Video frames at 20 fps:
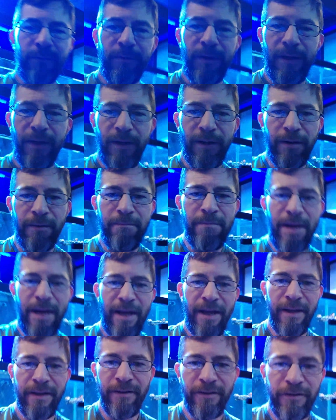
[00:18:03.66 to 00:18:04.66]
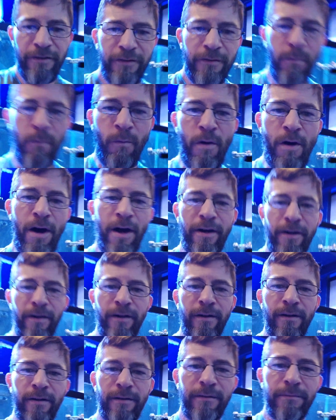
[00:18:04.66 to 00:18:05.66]
meds,
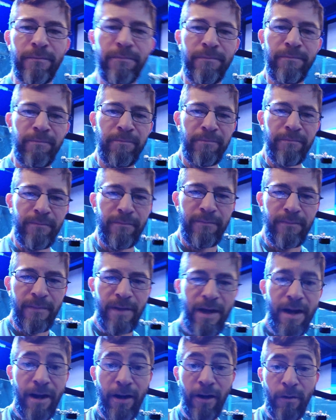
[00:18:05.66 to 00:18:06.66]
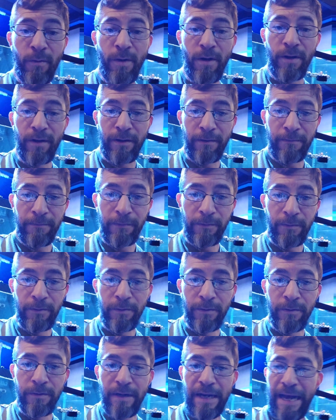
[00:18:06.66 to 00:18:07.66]
water, higher quality
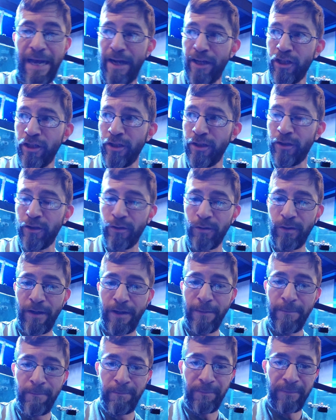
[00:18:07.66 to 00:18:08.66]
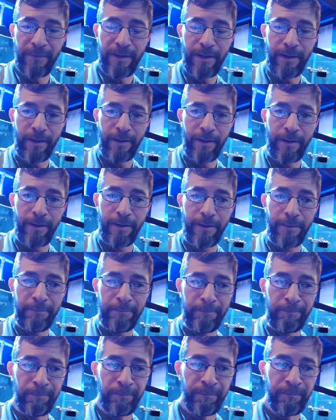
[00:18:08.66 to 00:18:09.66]
food, hatching the shrimp,
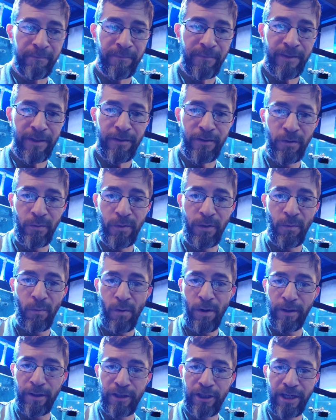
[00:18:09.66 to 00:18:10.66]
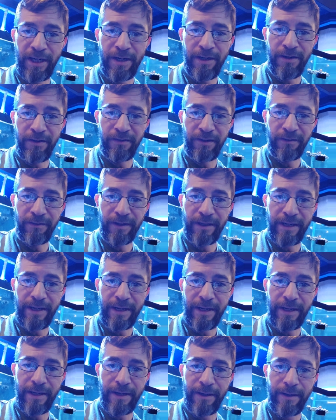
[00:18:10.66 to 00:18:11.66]
doing the water changes every
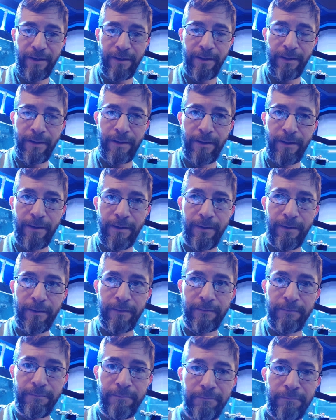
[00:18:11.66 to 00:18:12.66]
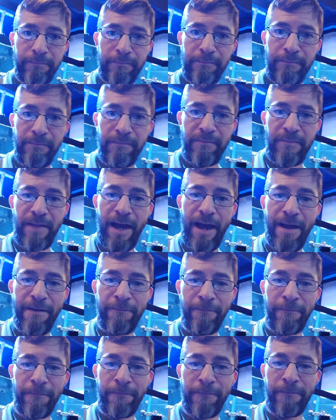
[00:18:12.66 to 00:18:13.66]
day. I
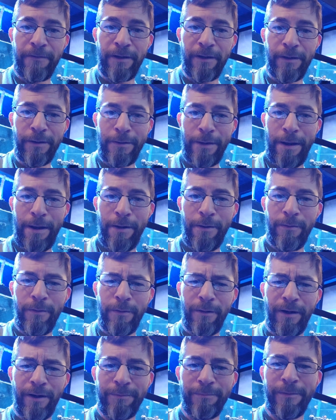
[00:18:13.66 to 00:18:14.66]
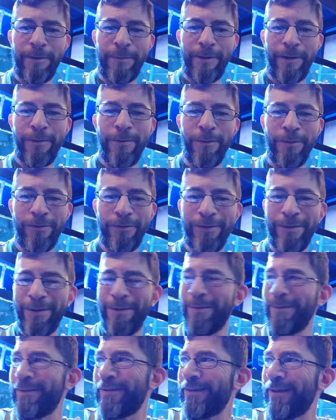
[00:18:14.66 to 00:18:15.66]
figured out, of course,
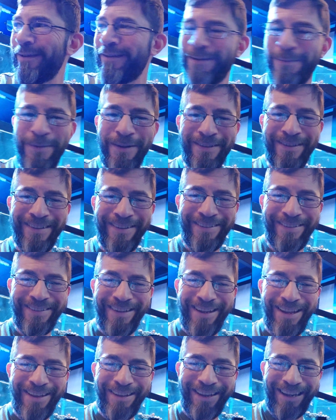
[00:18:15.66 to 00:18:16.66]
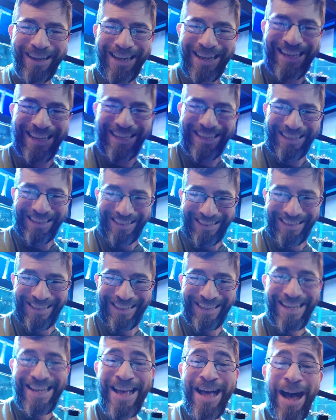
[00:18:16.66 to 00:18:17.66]
it's a business.
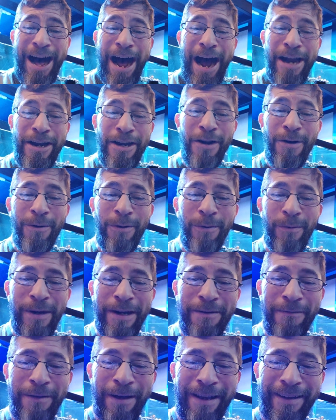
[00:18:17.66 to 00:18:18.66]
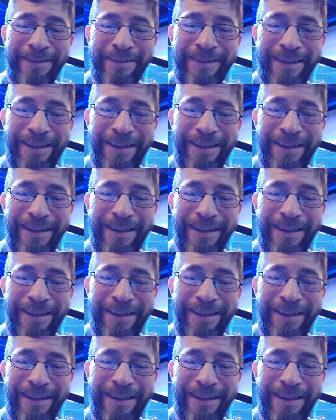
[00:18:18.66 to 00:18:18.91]
I know what we invest